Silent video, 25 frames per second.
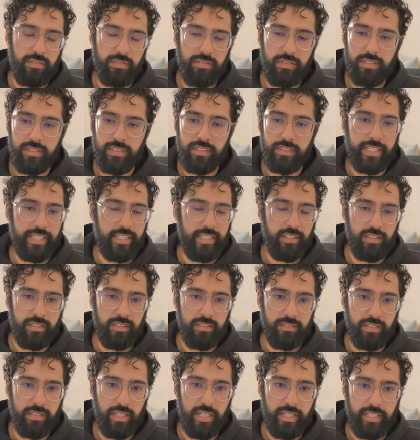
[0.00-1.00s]
or
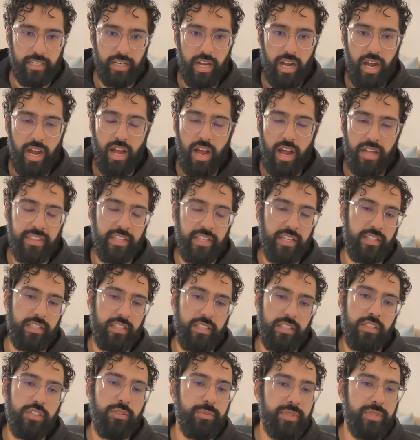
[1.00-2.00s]
later, like I
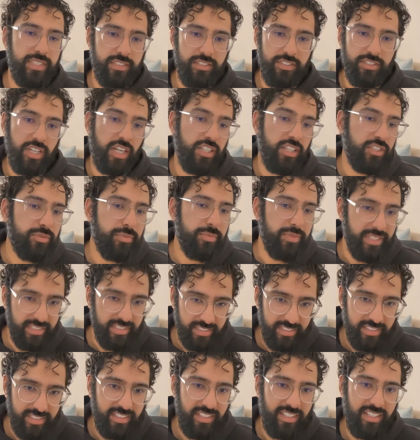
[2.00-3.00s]
think human
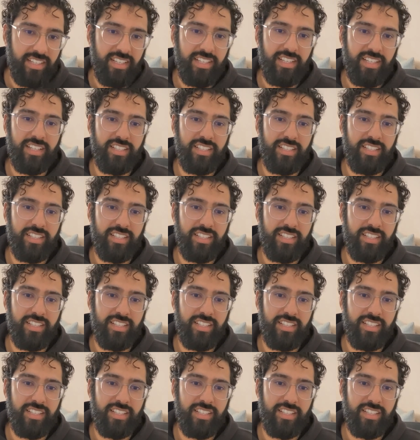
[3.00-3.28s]
judgment,